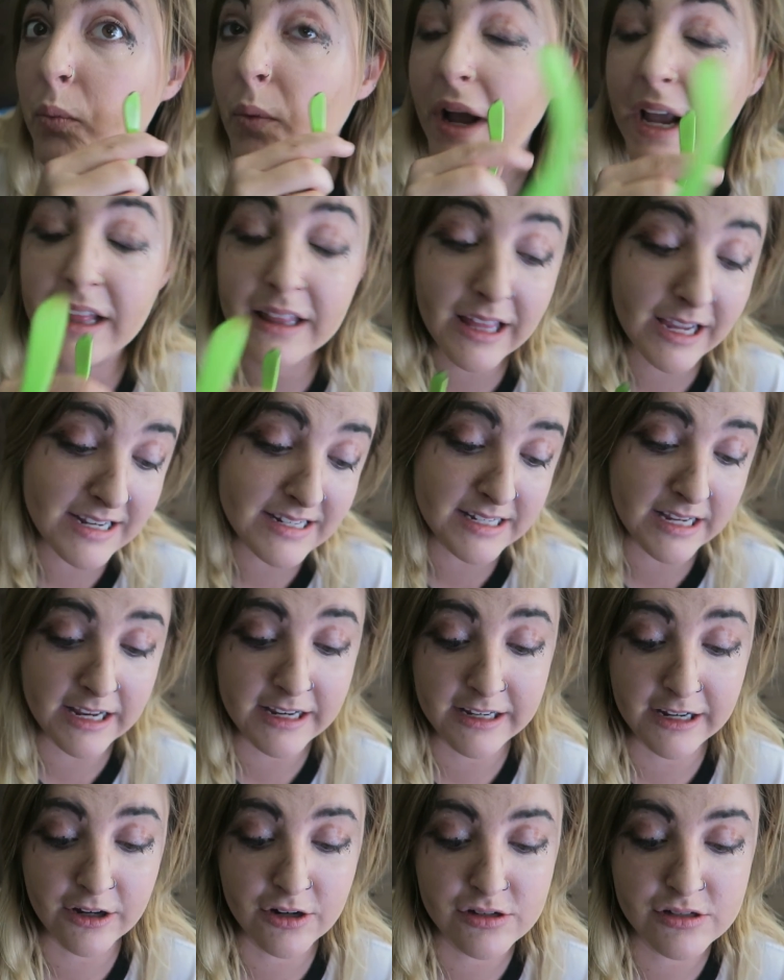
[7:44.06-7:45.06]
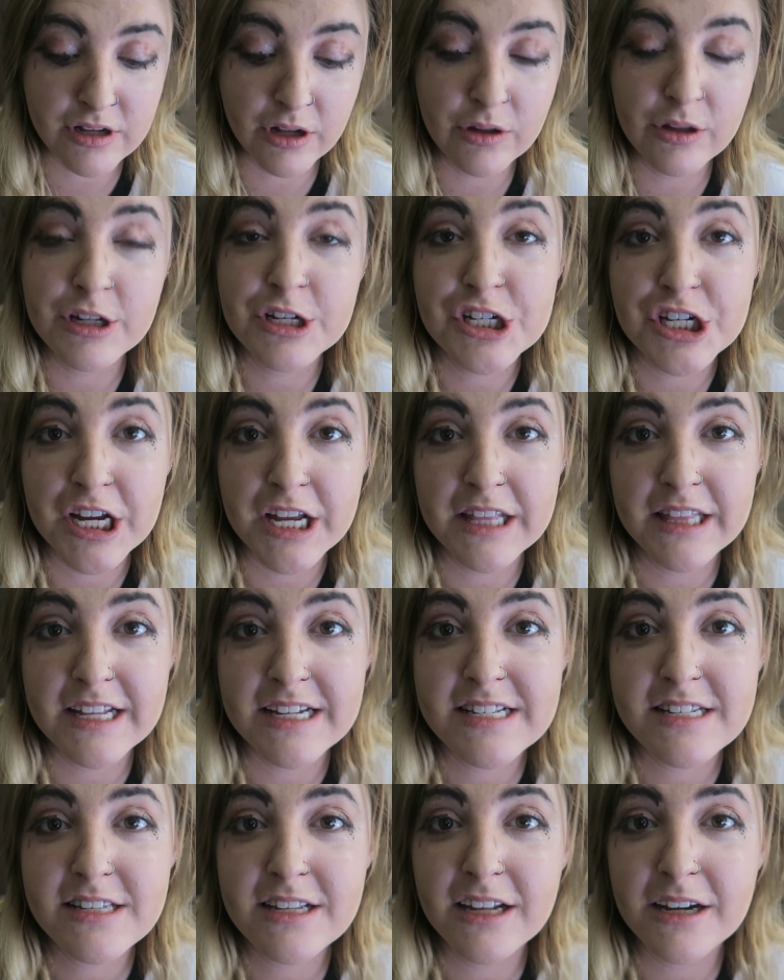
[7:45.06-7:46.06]
Wait like 10 years though, legit.
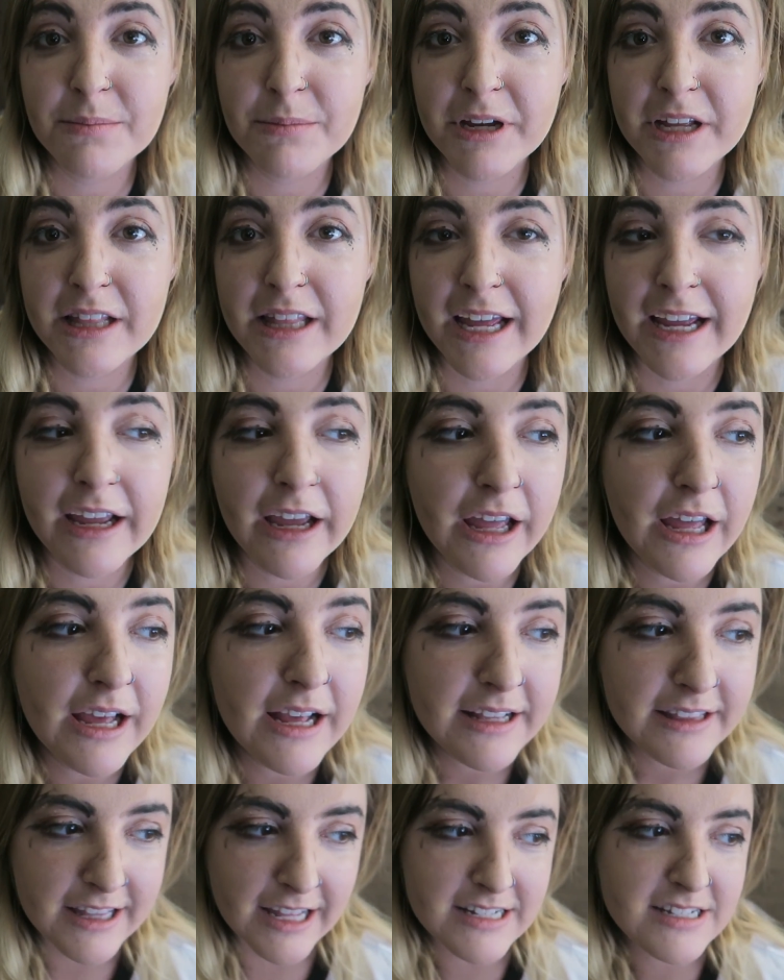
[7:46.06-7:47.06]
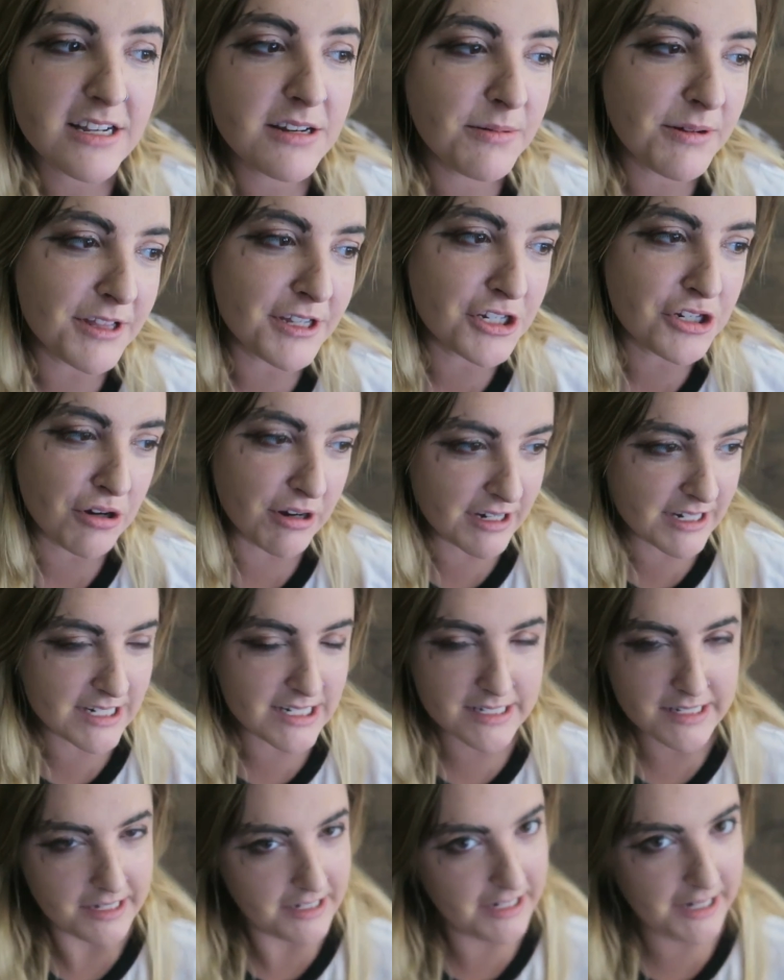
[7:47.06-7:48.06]
This is gonna be like, that's gonna be the trend
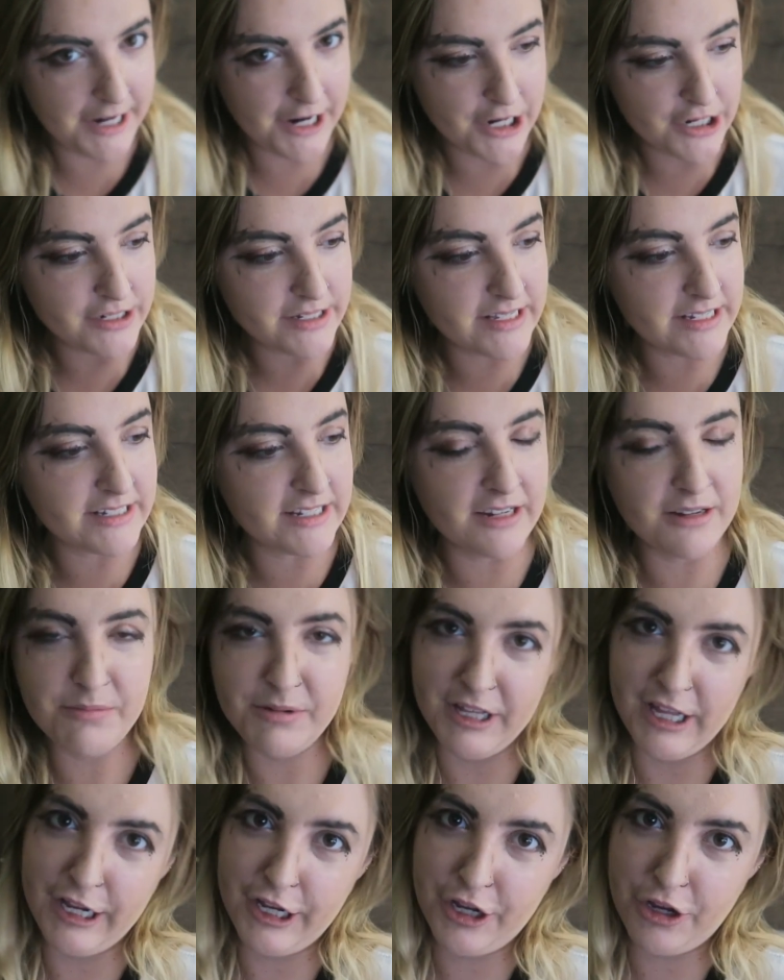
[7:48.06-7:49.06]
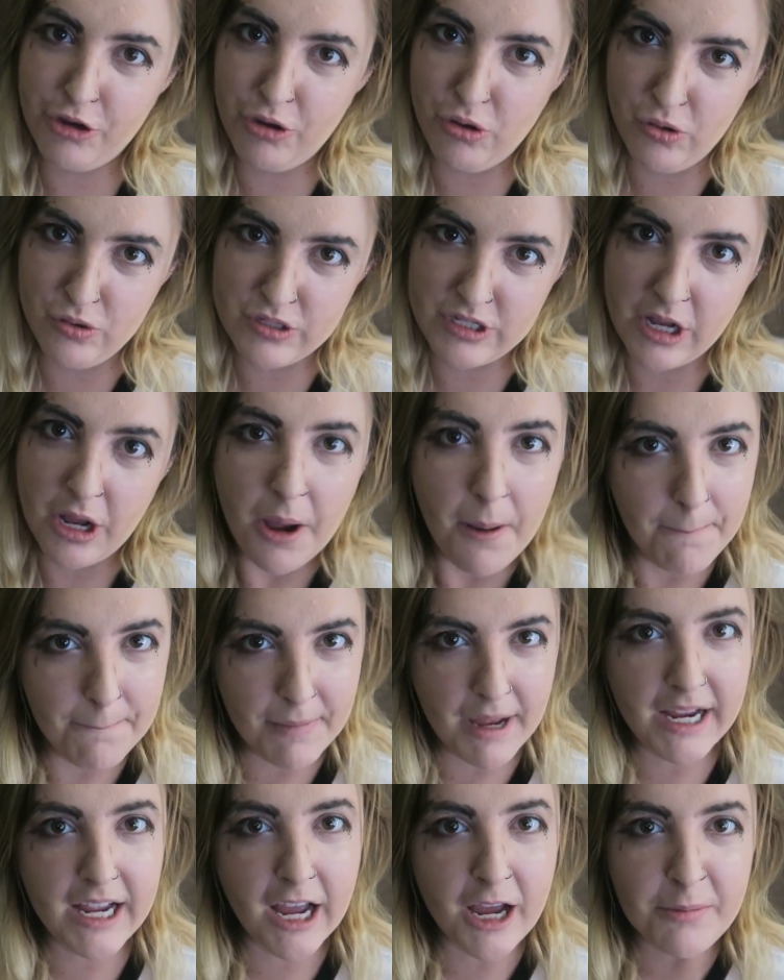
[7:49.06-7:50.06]
in 10 years. It's gonna be like whose
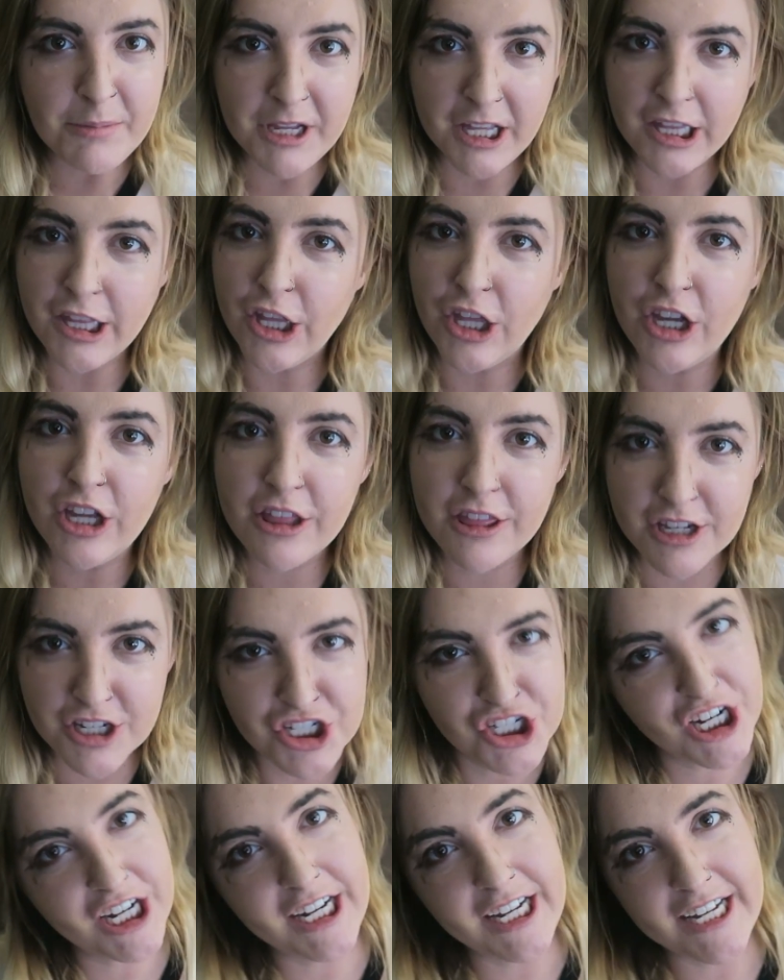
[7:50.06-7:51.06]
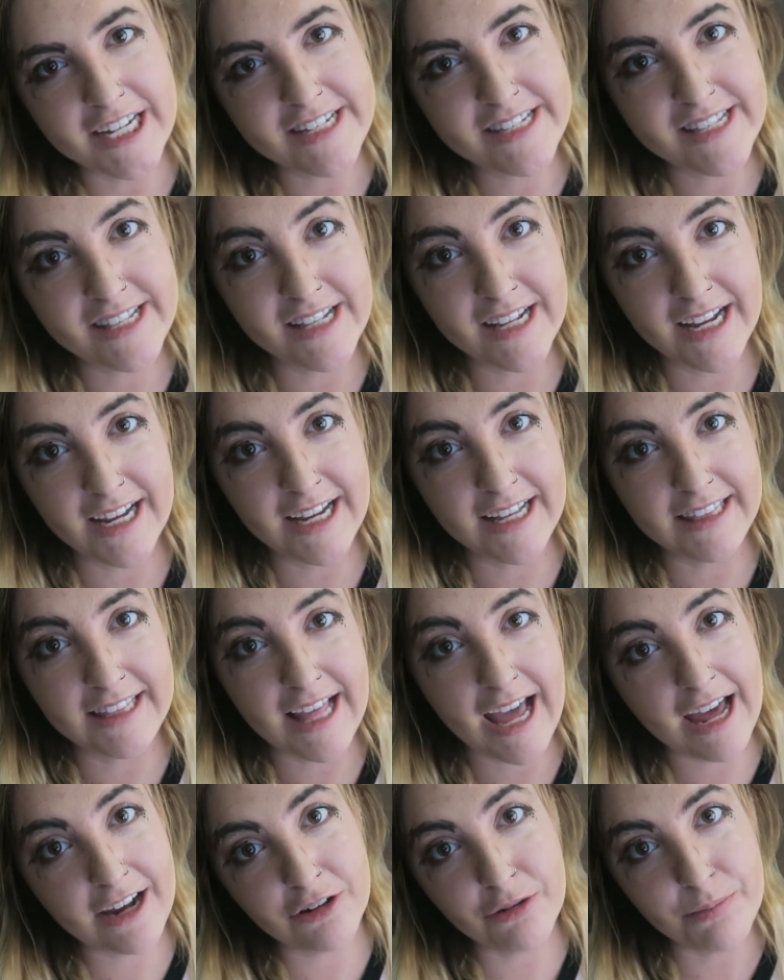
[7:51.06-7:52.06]
makeup can look the shittiest,
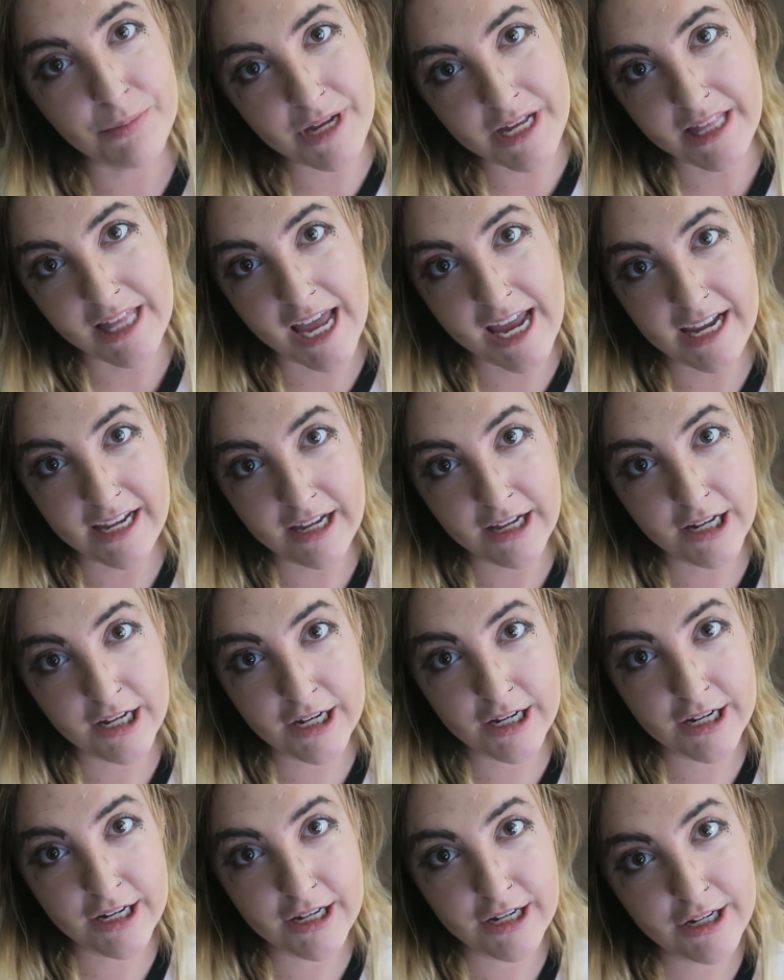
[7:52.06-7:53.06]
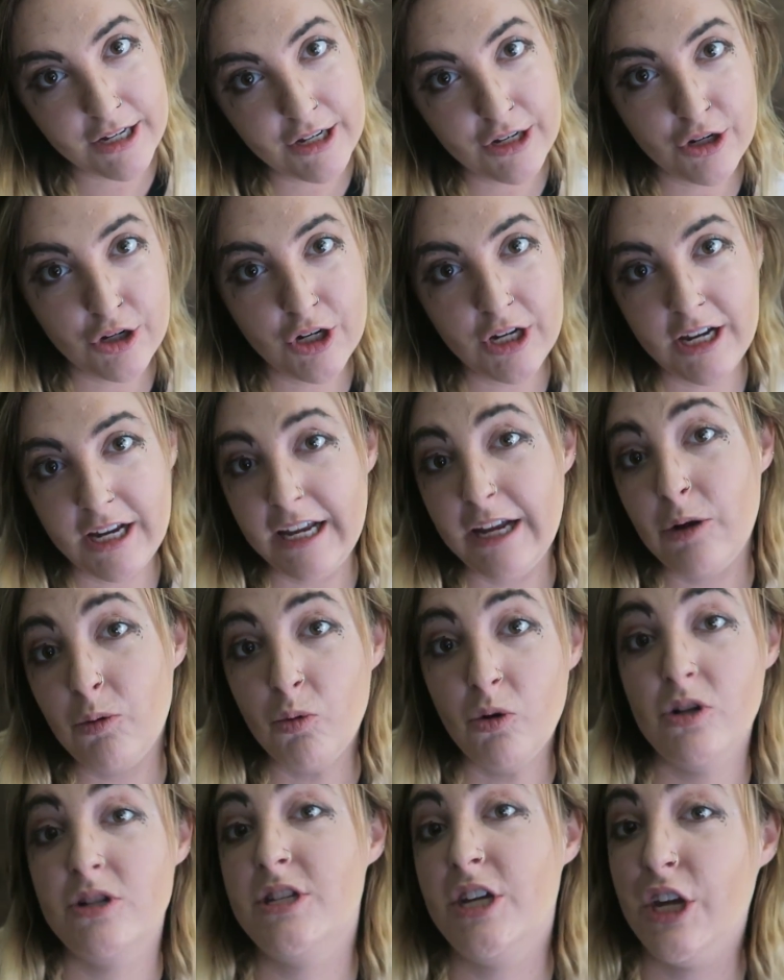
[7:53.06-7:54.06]
and that'll be like
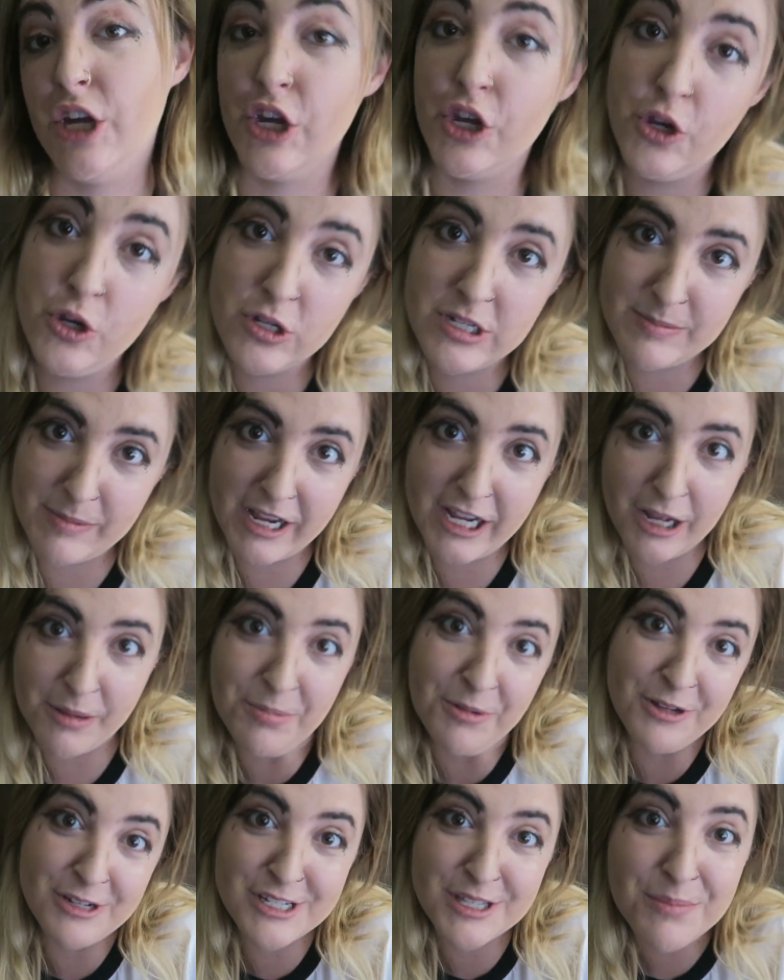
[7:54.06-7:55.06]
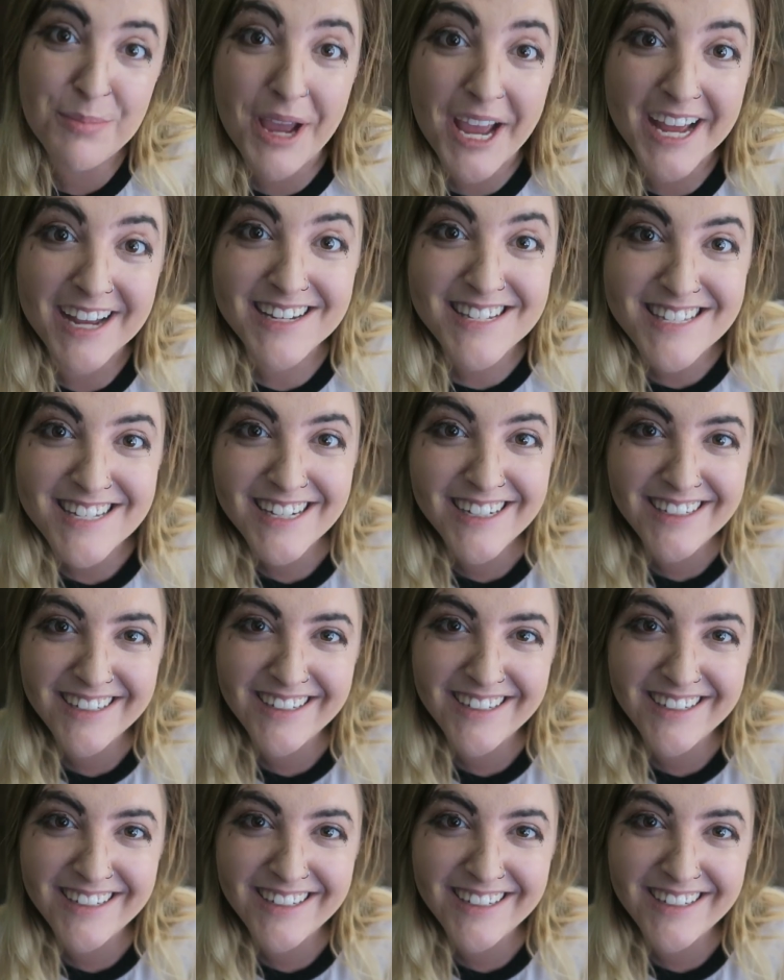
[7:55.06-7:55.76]
equal to whose makeup looks the best.